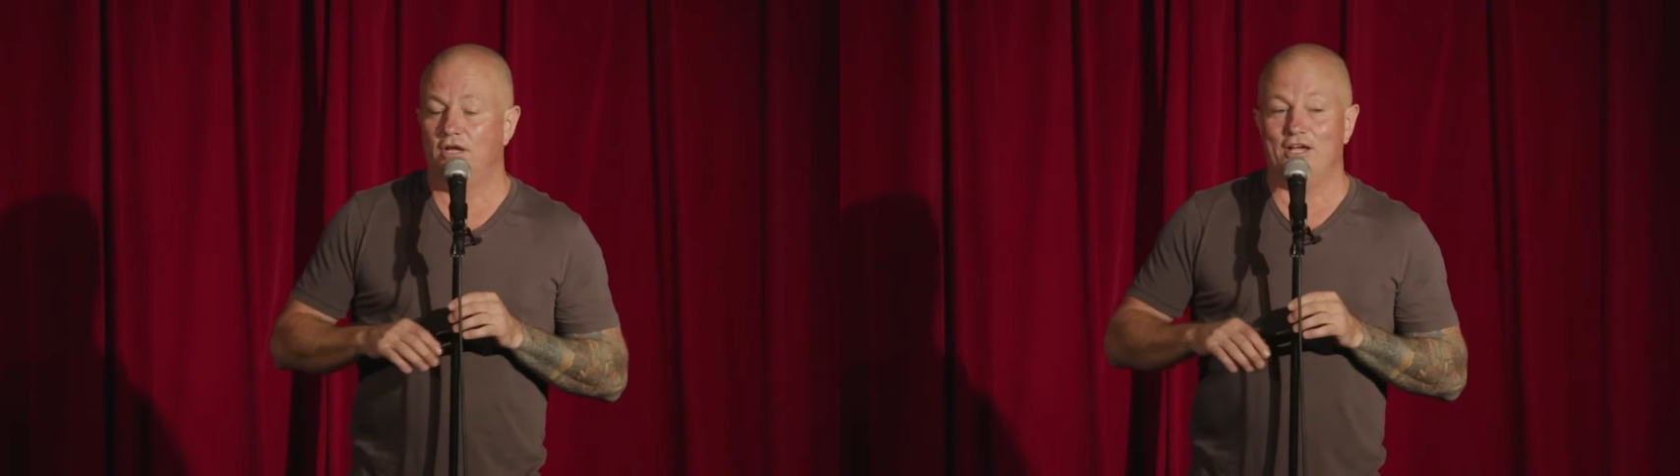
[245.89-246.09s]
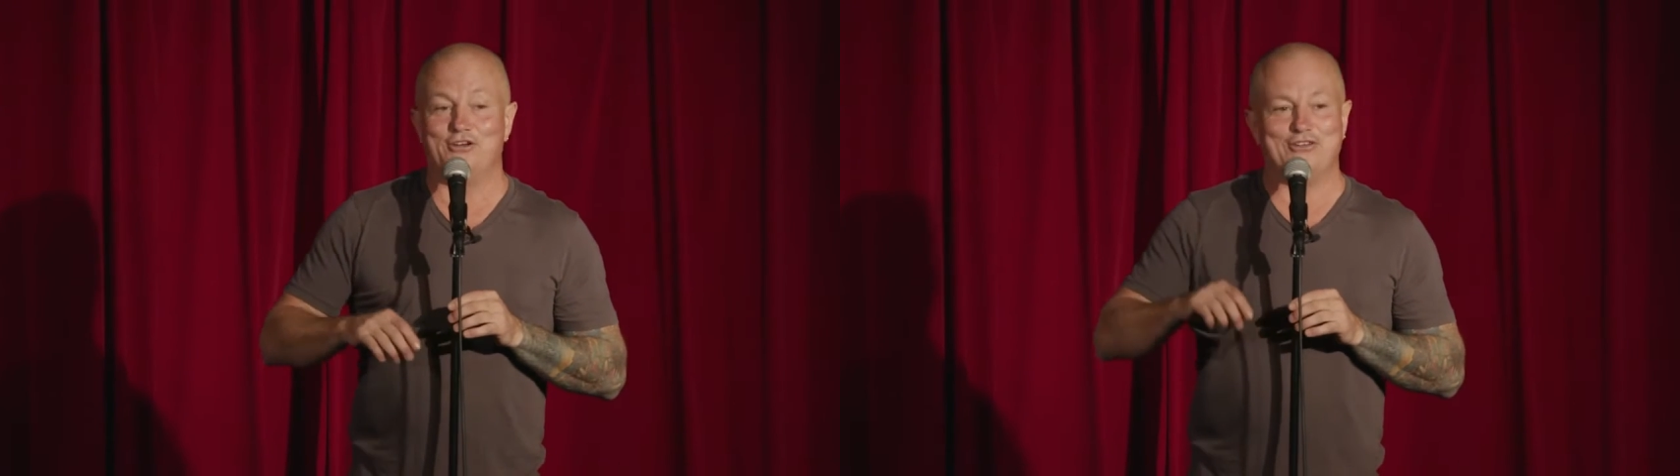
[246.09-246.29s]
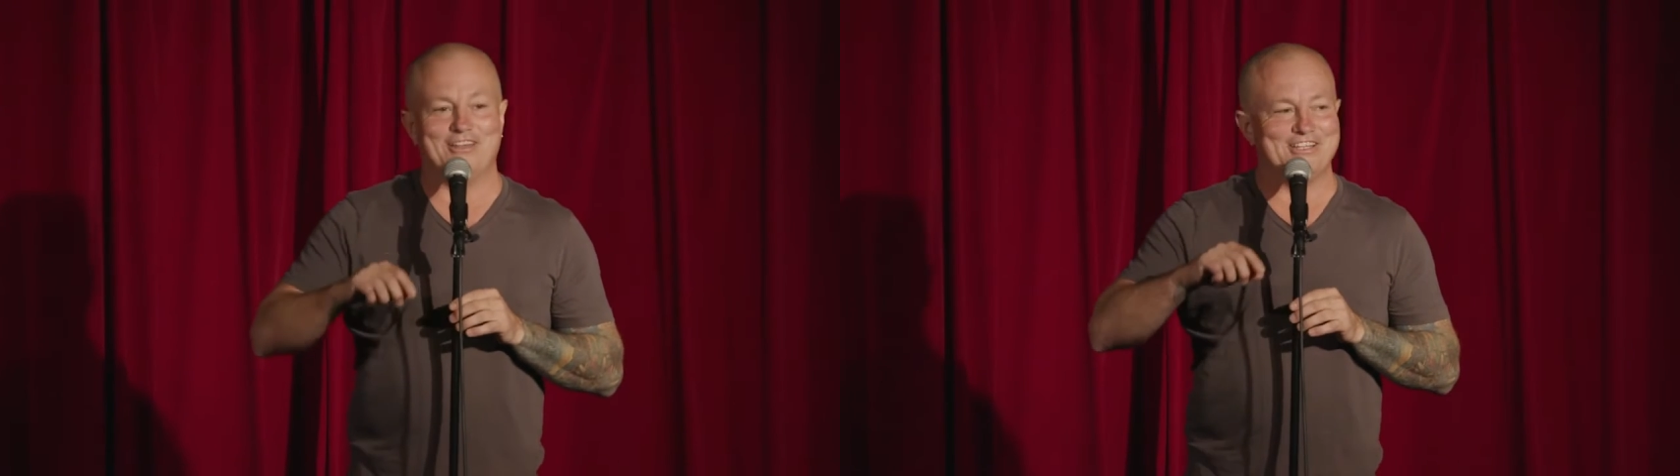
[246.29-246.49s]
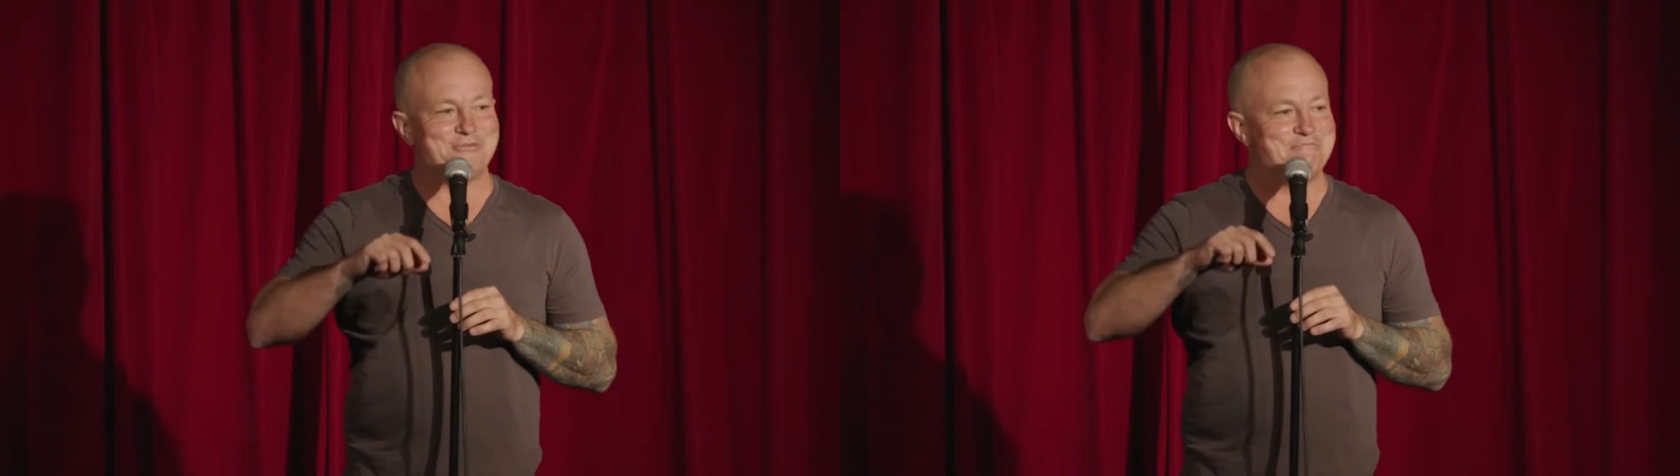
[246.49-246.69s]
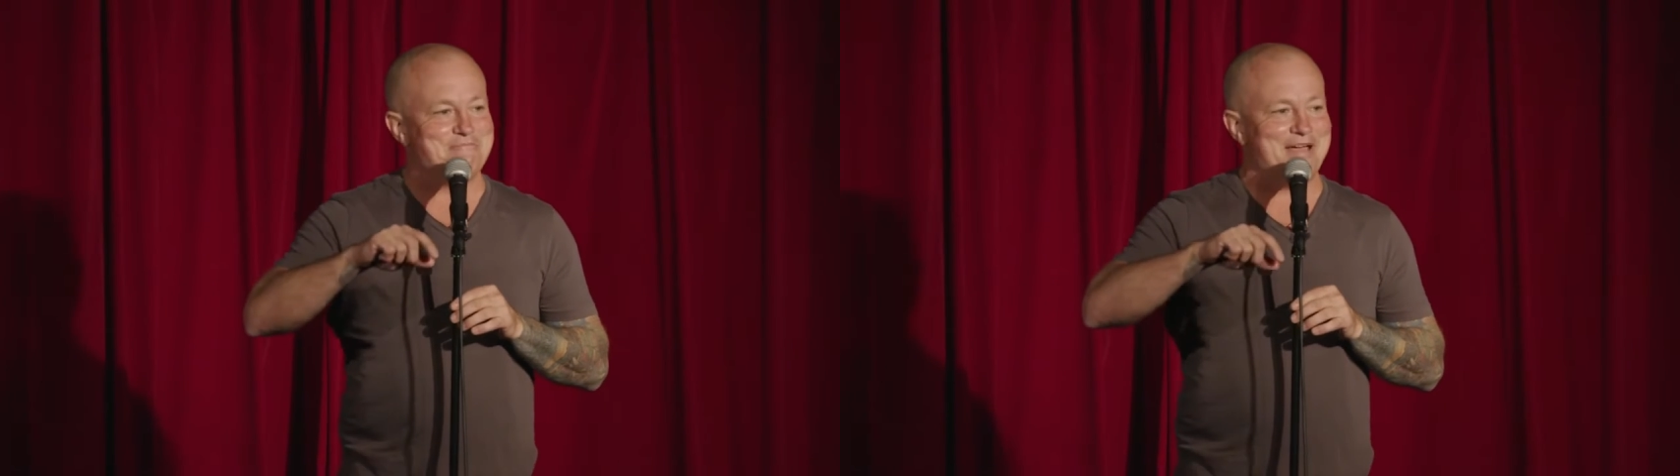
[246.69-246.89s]
and do
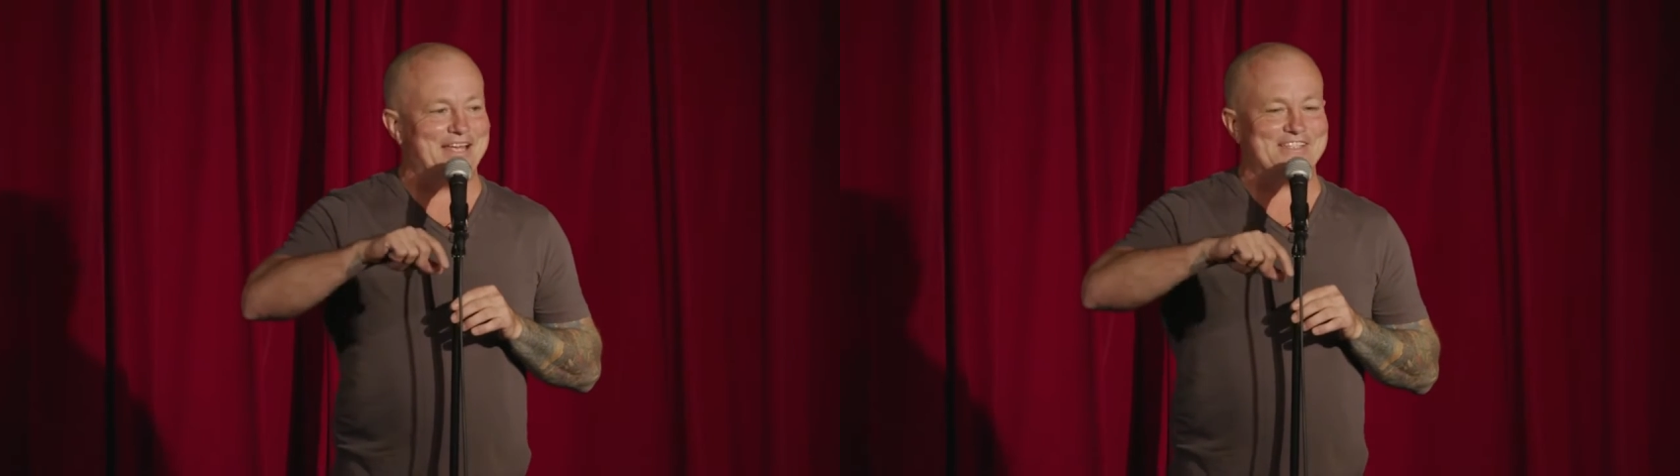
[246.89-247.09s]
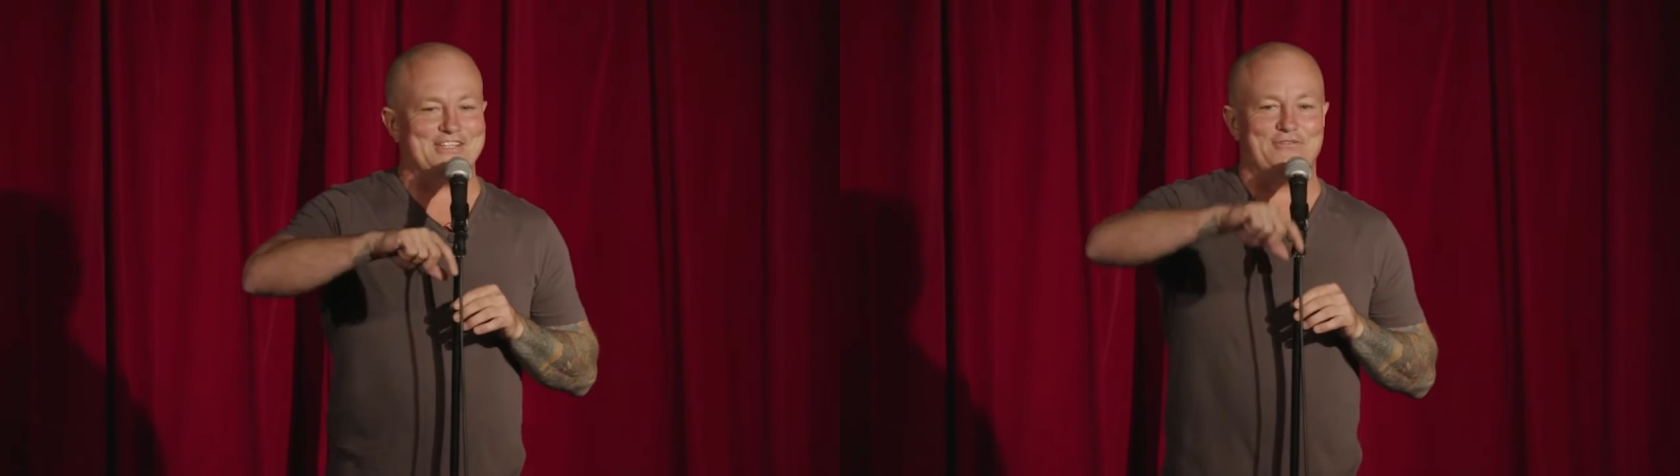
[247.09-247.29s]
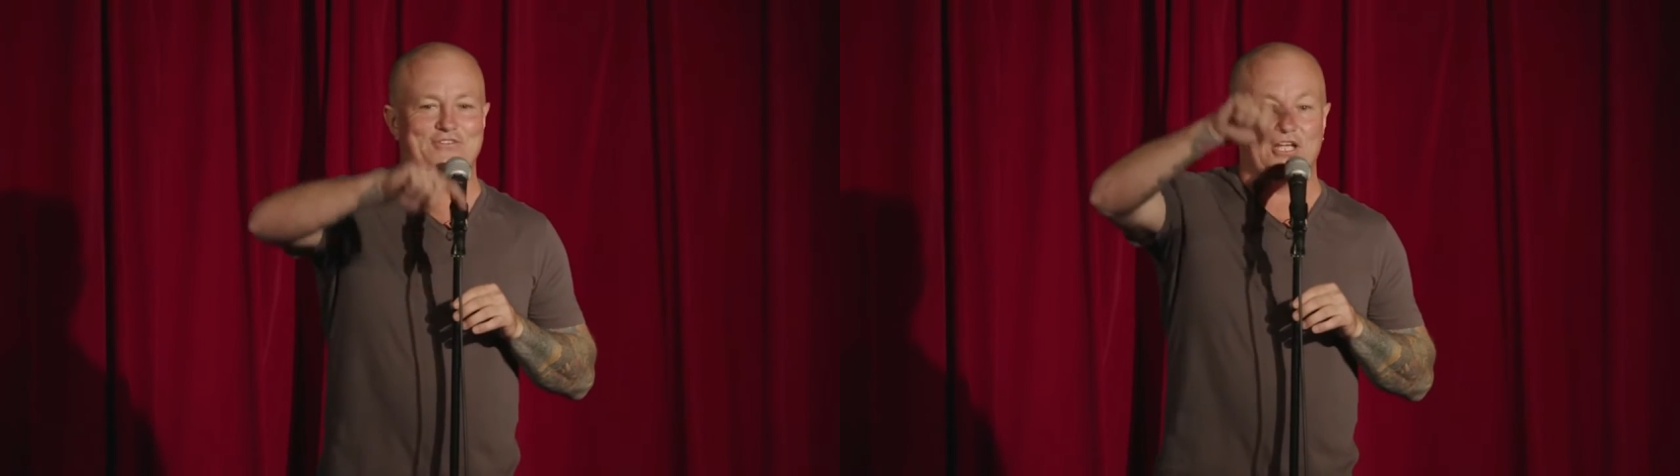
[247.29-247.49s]
those massive